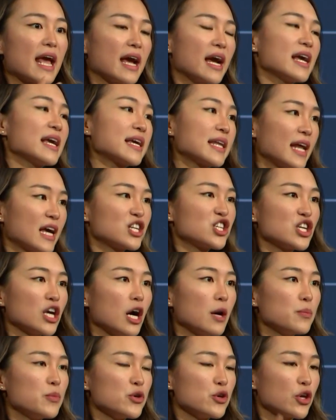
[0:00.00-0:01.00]
AI can actually
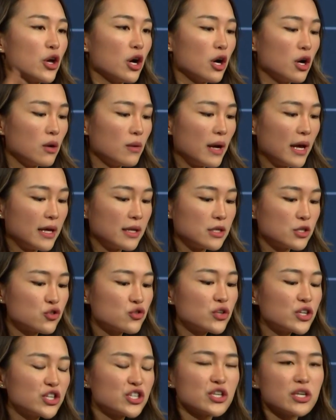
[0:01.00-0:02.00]
help you go, and
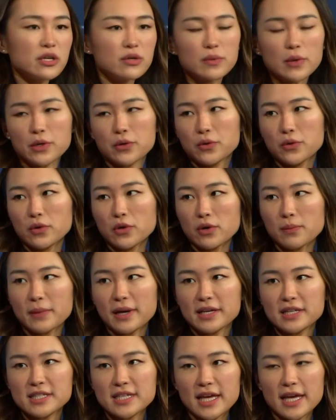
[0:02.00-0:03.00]
traditionally a recruiter
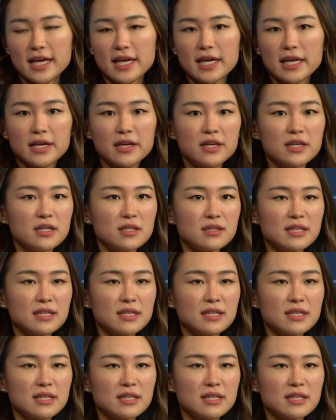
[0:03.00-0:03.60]
might take,